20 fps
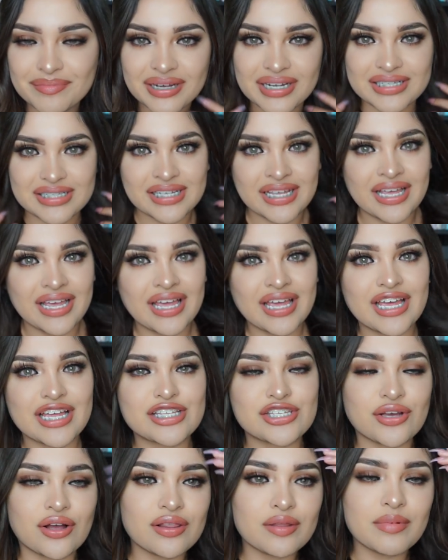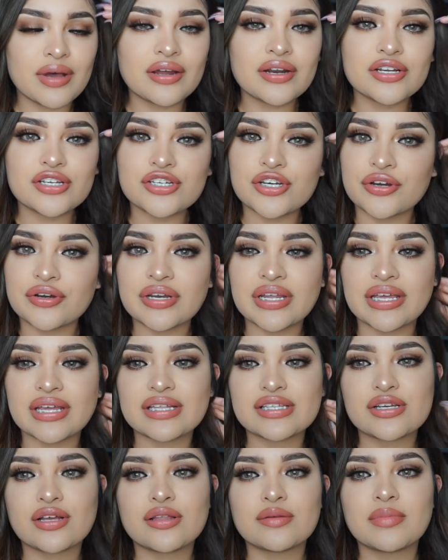But it's all about a journey.
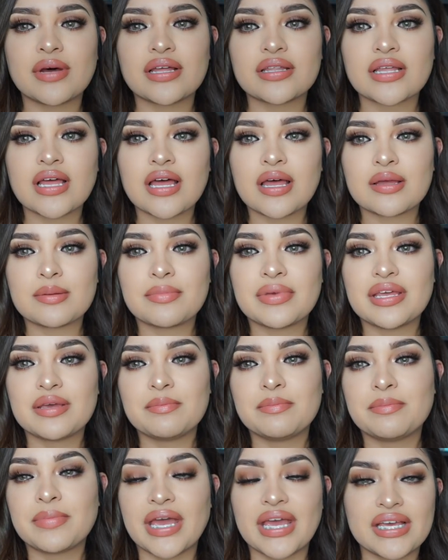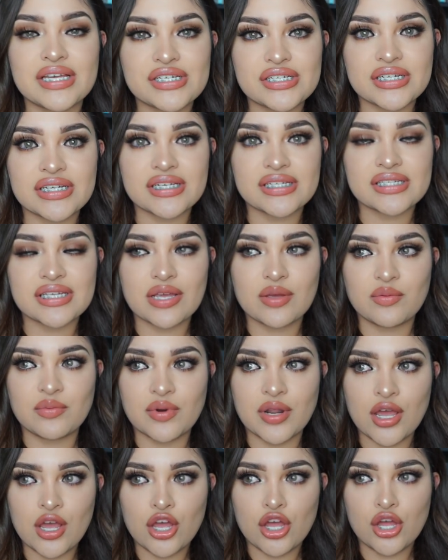It's all about being patient and